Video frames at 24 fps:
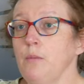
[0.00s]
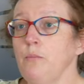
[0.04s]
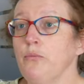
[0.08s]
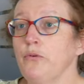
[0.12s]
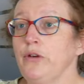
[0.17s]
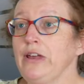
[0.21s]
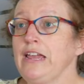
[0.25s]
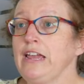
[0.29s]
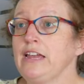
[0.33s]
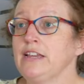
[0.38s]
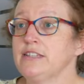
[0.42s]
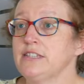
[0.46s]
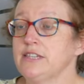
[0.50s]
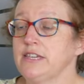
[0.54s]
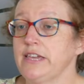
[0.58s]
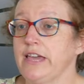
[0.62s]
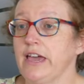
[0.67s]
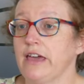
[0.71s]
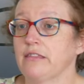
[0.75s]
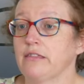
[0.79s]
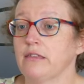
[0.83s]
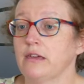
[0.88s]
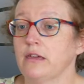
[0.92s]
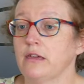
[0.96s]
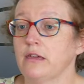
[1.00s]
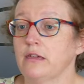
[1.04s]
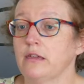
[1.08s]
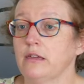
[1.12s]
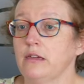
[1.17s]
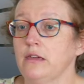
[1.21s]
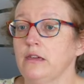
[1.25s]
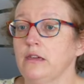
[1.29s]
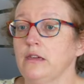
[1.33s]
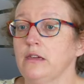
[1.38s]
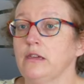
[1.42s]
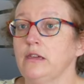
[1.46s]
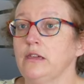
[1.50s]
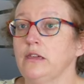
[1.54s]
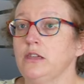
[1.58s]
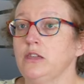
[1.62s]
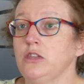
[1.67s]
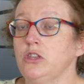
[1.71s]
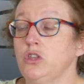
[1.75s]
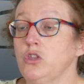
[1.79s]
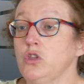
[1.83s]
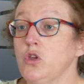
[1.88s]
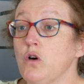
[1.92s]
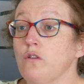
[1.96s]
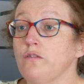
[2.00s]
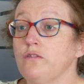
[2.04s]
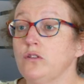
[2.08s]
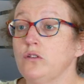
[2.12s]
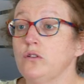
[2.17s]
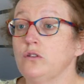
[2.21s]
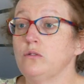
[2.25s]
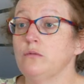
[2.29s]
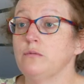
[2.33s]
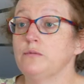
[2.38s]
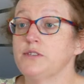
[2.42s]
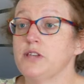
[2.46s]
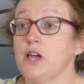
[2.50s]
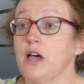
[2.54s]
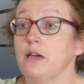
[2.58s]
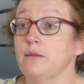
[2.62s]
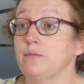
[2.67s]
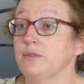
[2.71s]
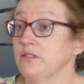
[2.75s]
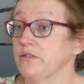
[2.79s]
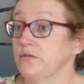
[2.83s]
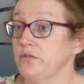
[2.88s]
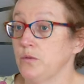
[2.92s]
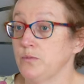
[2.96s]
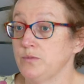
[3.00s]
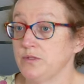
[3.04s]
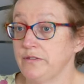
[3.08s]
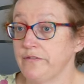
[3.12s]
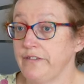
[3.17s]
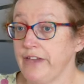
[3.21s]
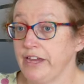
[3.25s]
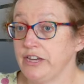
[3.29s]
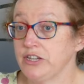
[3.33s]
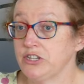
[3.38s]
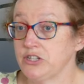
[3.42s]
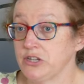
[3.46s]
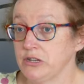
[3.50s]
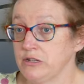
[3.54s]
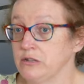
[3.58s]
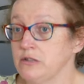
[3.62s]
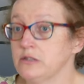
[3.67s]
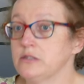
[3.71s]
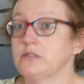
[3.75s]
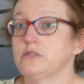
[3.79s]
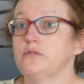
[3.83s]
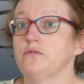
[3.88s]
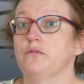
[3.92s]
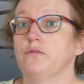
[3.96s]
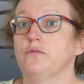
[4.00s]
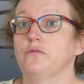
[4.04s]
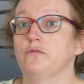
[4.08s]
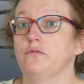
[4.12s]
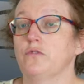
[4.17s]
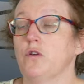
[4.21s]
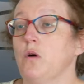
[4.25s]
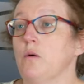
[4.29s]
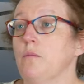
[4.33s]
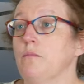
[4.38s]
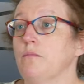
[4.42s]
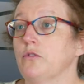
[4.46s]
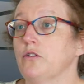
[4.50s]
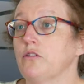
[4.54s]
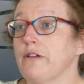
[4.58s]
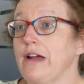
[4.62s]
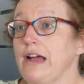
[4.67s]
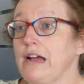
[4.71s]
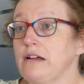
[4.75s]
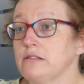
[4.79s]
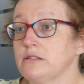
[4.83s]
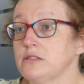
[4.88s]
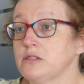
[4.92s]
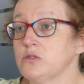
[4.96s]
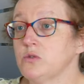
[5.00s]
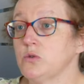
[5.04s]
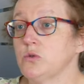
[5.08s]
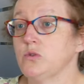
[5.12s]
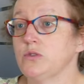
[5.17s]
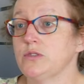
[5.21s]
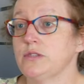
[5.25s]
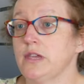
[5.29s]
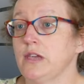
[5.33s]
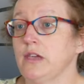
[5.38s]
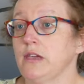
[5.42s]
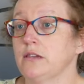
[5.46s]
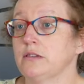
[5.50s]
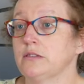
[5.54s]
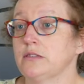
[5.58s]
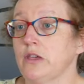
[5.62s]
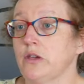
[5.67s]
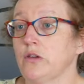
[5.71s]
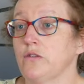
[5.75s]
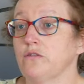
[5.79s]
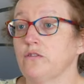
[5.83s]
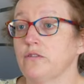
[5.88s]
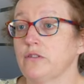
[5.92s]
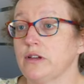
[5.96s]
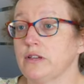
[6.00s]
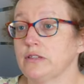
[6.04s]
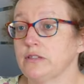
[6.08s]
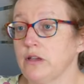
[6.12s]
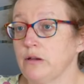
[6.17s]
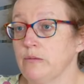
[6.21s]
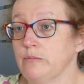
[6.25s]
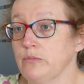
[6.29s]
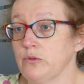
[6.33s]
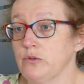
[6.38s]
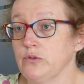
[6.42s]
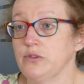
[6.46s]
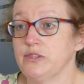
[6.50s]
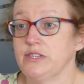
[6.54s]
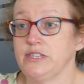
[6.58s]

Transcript: bringing together novel types of observations from crowdsourcing, so for example